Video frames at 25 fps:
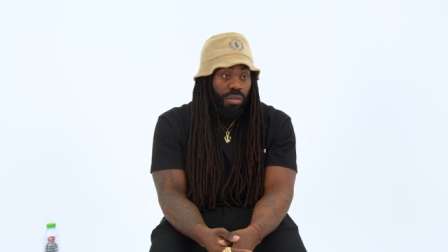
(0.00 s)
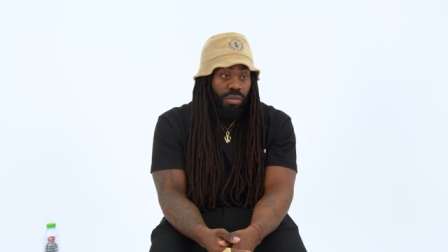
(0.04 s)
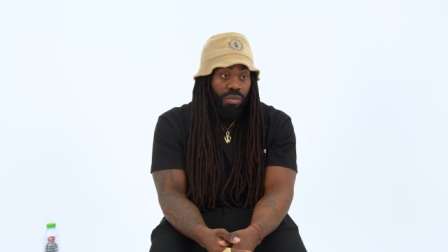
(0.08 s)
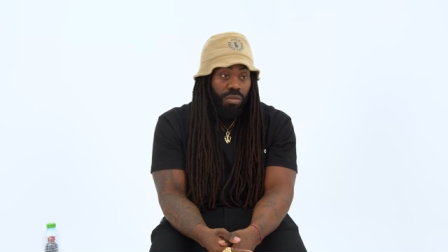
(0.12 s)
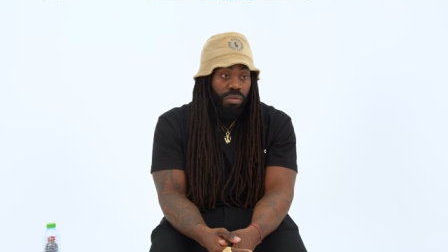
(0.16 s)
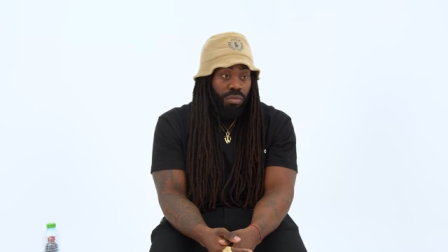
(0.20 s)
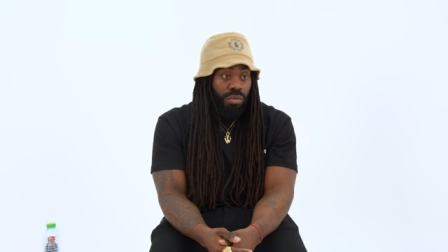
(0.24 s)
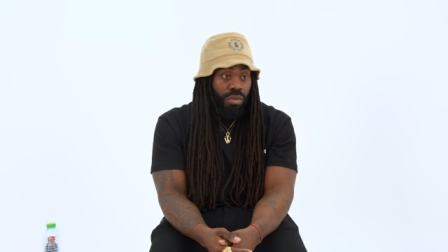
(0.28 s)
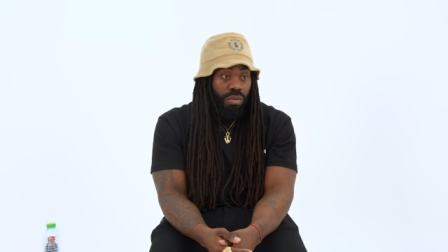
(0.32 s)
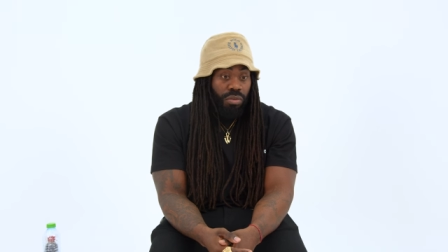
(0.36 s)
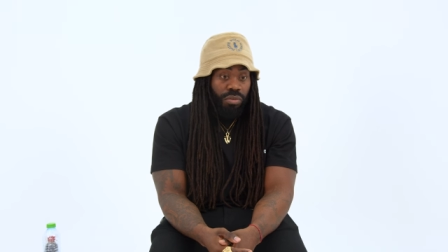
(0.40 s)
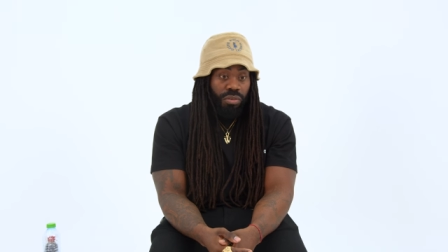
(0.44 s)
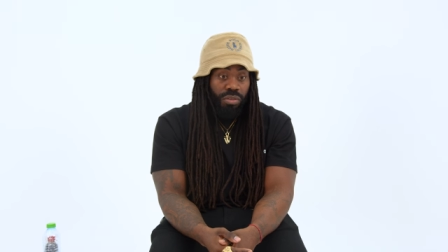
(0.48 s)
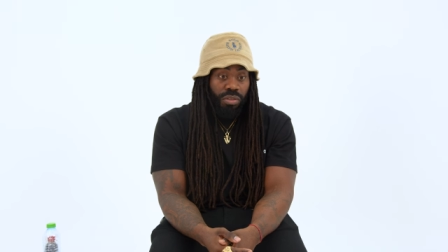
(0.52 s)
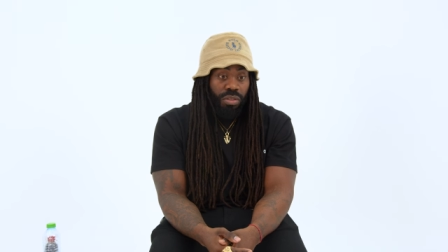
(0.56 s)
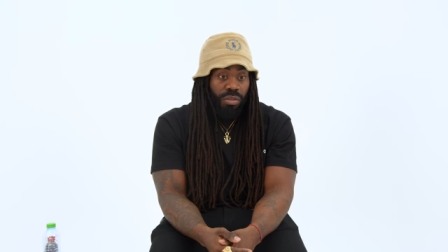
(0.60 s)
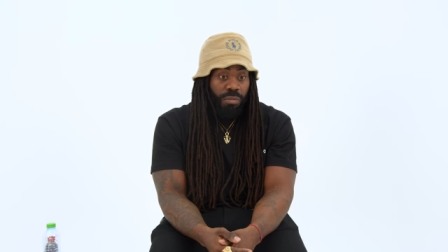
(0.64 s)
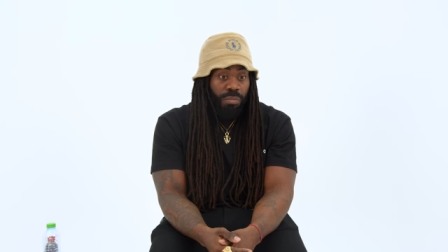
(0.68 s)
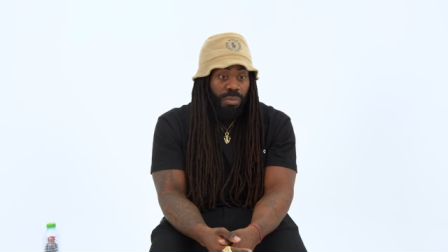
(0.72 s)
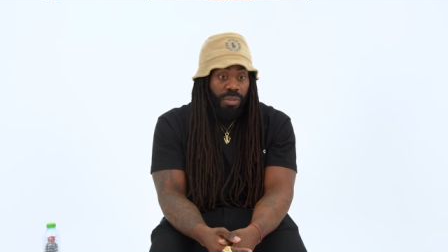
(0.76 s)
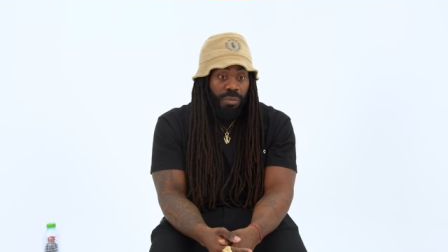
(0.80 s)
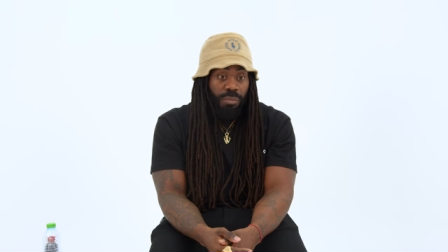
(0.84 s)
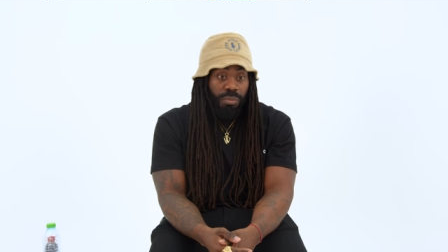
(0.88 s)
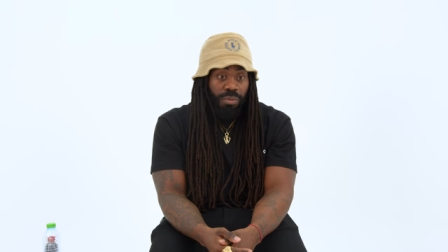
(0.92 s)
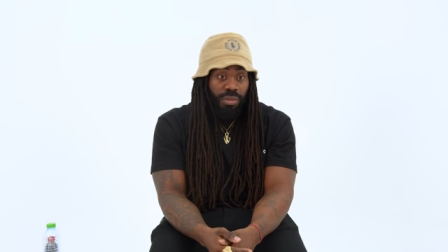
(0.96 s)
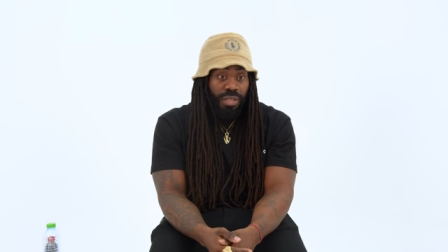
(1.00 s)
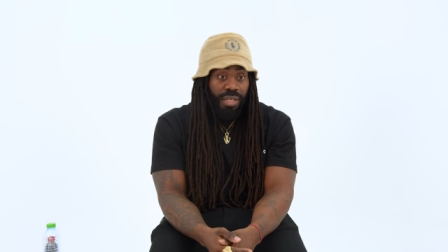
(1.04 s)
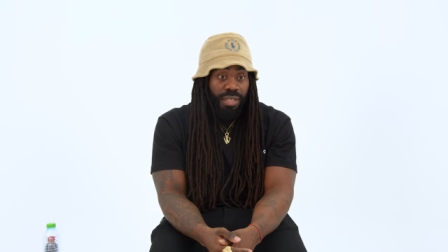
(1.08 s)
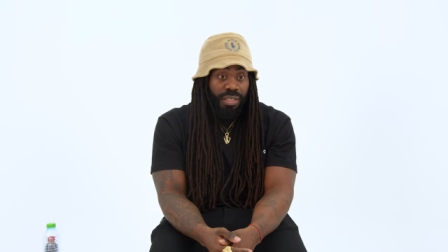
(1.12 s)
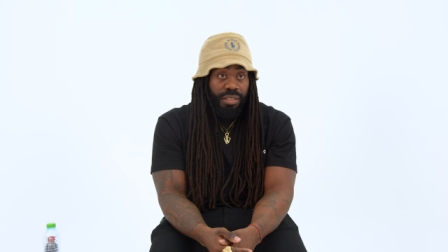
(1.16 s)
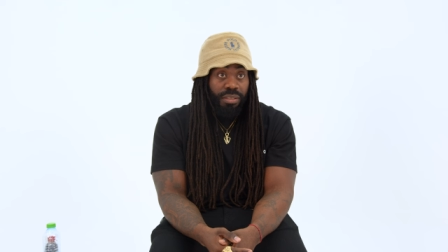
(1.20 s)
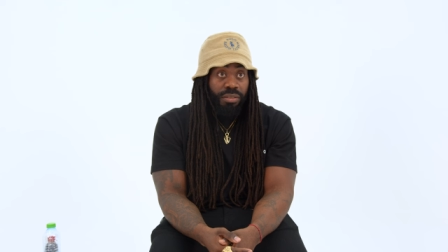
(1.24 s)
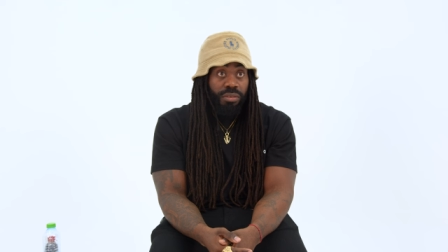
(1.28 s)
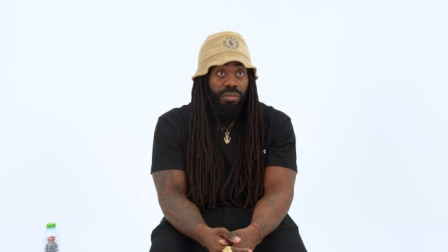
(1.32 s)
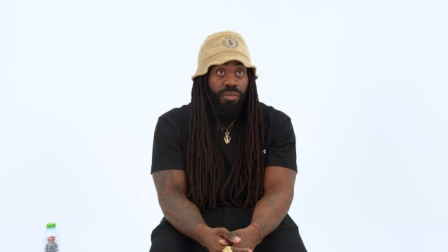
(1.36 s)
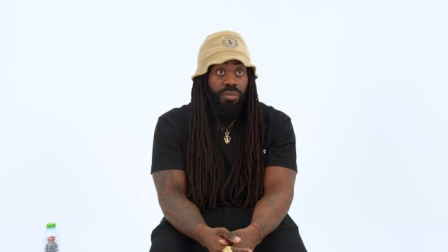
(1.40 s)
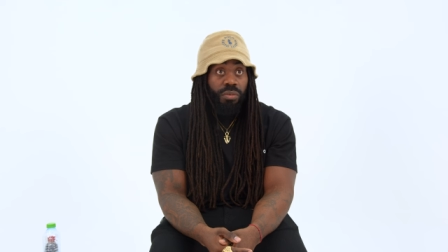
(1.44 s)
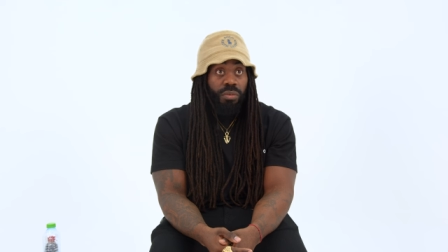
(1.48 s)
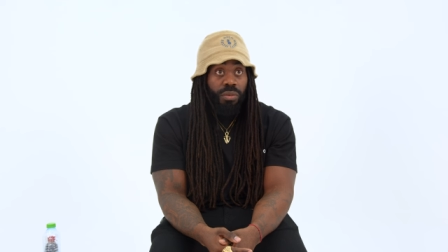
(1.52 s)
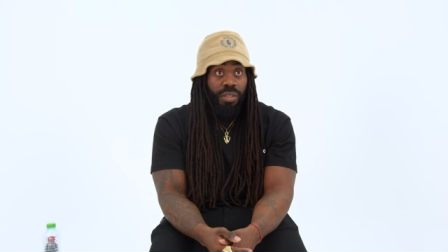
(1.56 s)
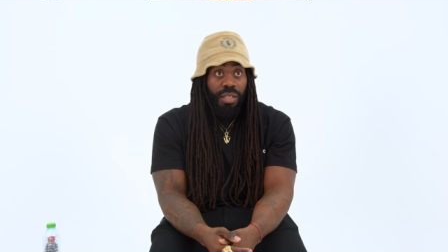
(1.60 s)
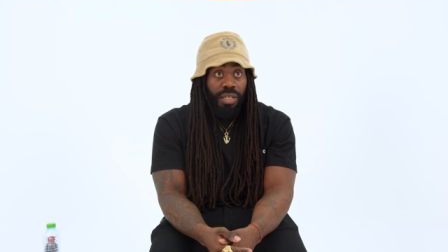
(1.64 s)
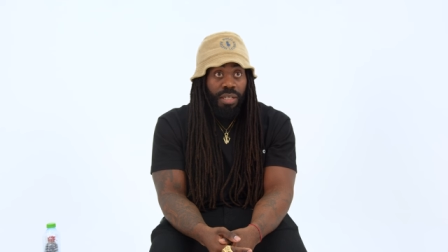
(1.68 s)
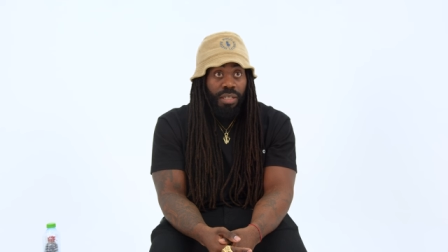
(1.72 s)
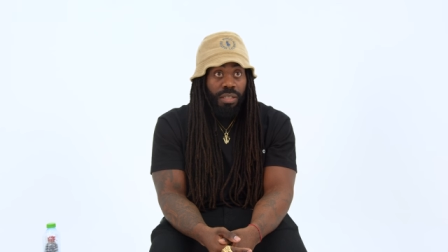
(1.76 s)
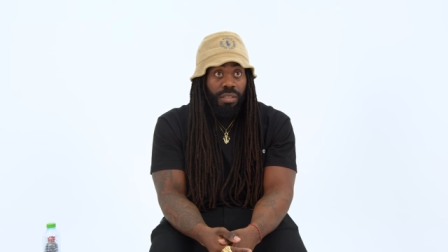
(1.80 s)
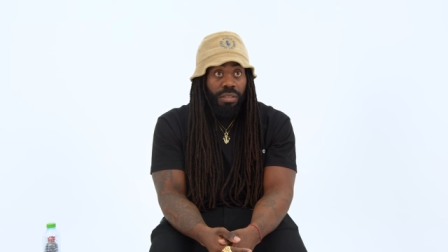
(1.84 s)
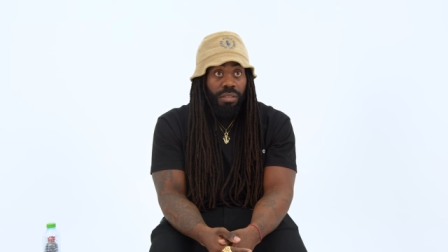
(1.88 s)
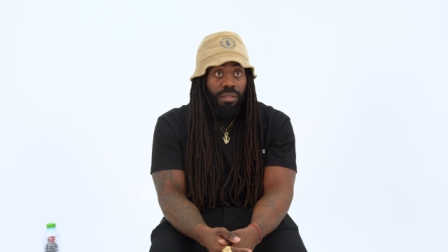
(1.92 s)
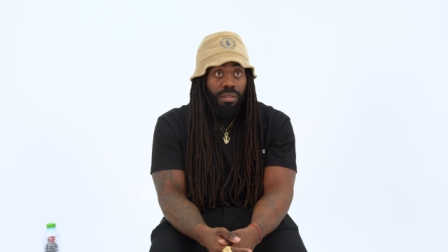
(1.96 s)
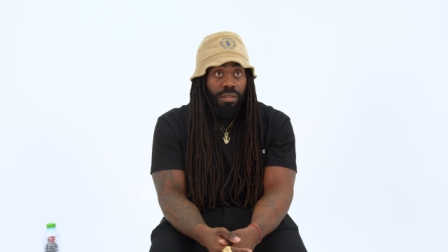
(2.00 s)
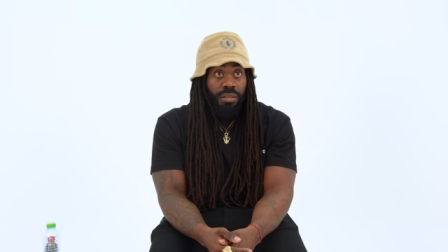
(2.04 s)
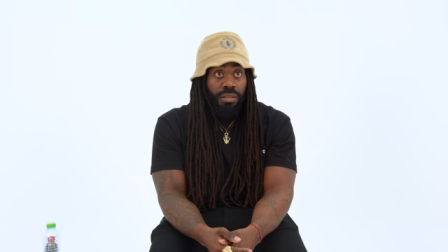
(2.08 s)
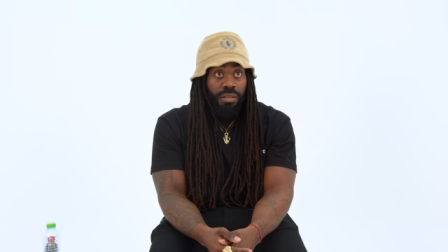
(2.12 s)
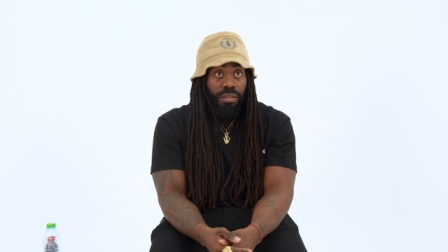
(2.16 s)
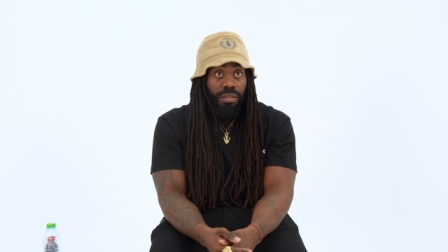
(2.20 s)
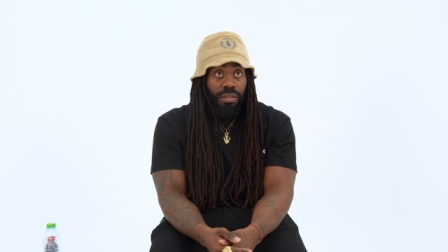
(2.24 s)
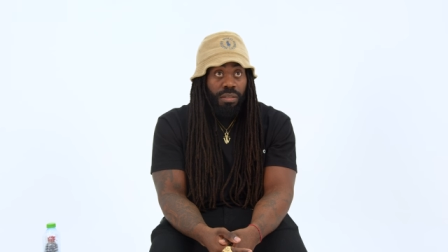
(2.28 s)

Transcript: Kudos to the people that can do that,